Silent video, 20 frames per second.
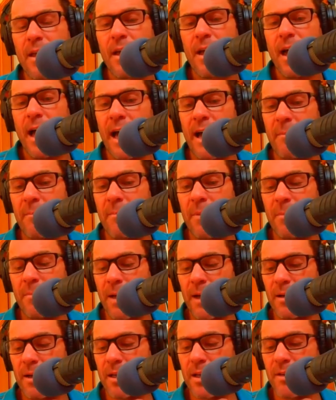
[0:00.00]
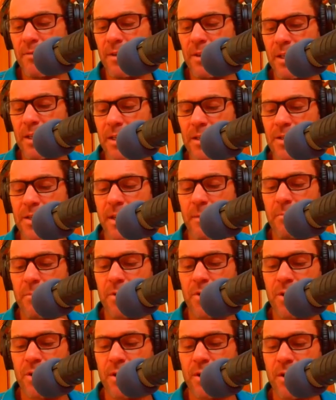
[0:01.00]
But given the
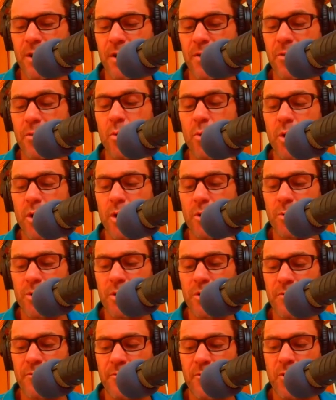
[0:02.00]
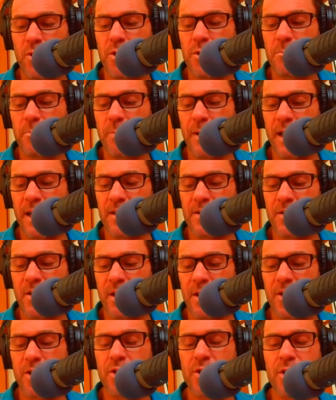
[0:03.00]
assumption that I thought I was in first place, I
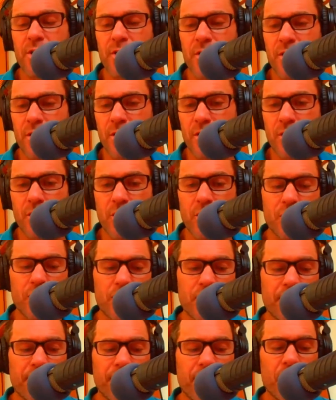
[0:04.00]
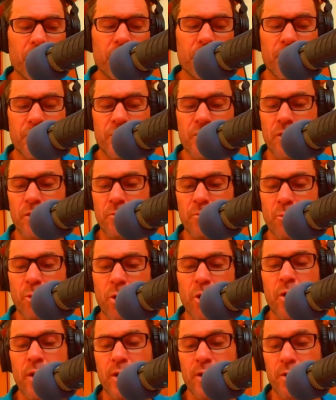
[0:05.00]
just continued to focus on
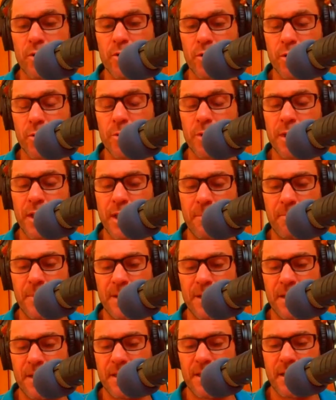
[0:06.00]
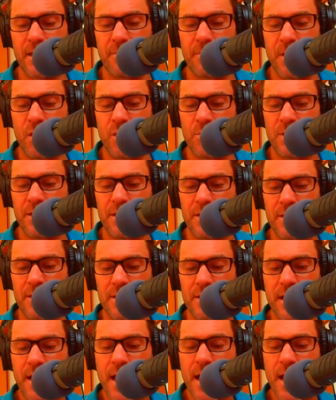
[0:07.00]
what I could do in that particular moment.